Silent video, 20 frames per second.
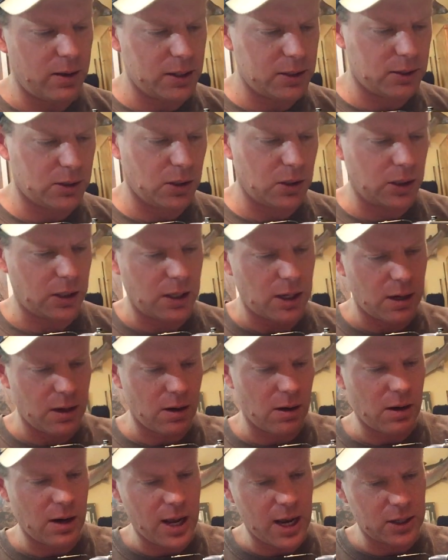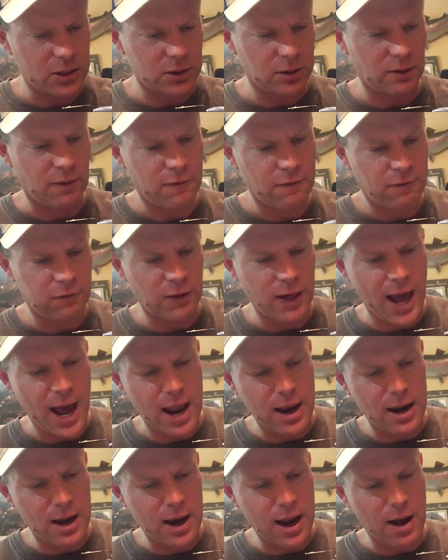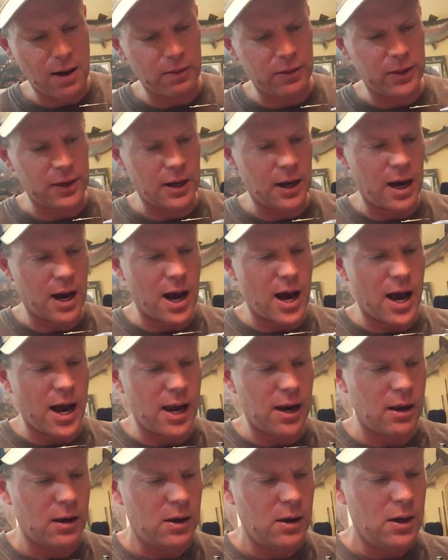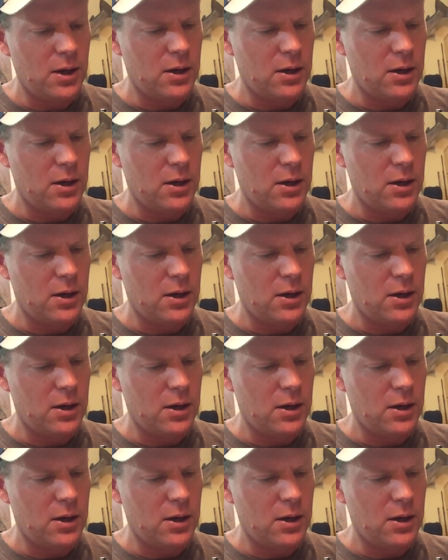this hook here, and actually flattened out the eye